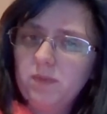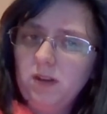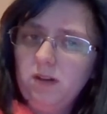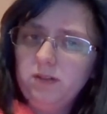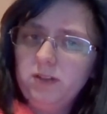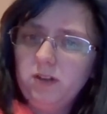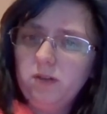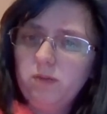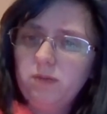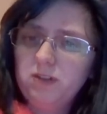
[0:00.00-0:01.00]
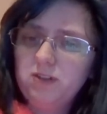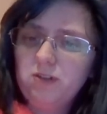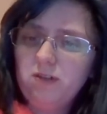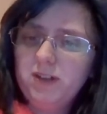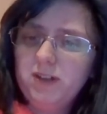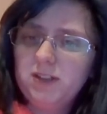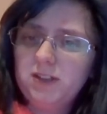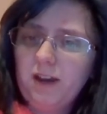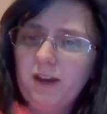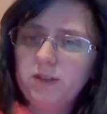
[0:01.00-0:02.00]
Also, the stories,
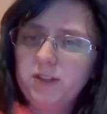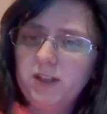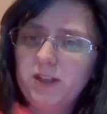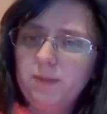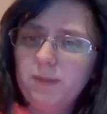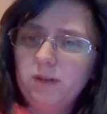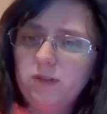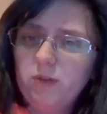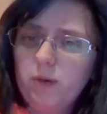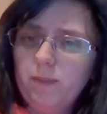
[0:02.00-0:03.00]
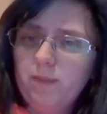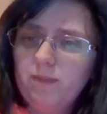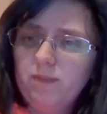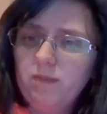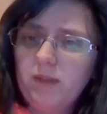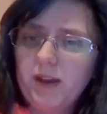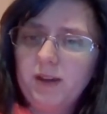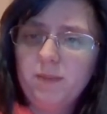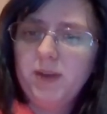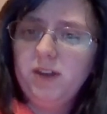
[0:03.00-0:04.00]
I was thinking about doing
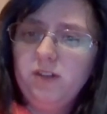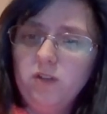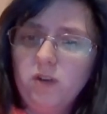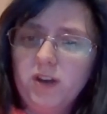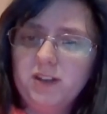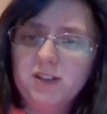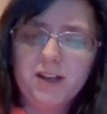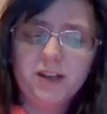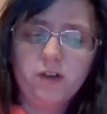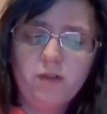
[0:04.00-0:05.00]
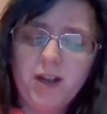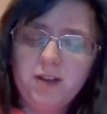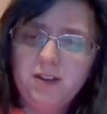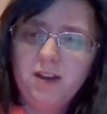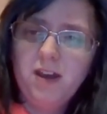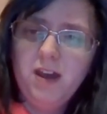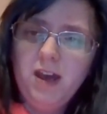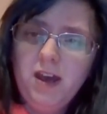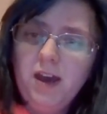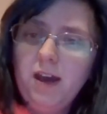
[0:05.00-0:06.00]
like me talking as like a narrator,
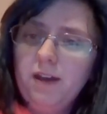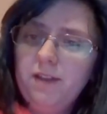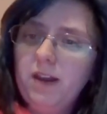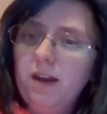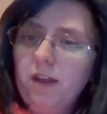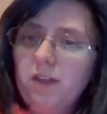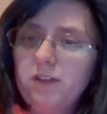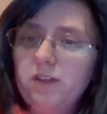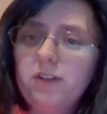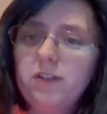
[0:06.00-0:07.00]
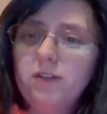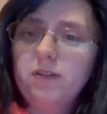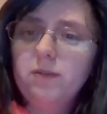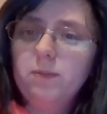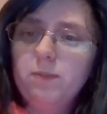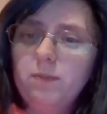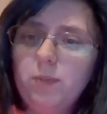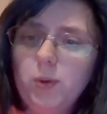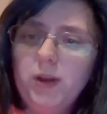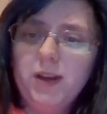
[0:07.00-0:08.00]
and then others
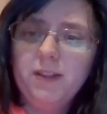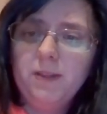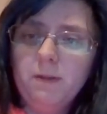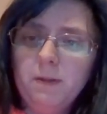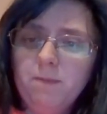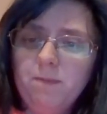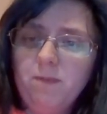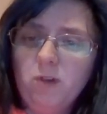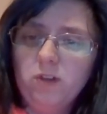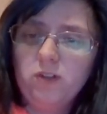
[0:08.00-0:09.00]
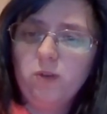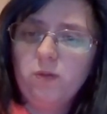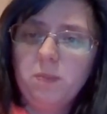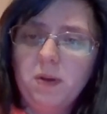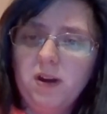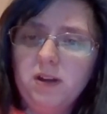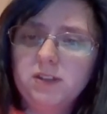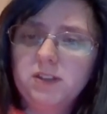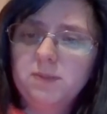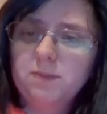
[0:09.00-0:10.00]
putting in the voiceover
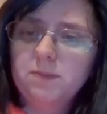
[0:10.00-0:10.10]
parts.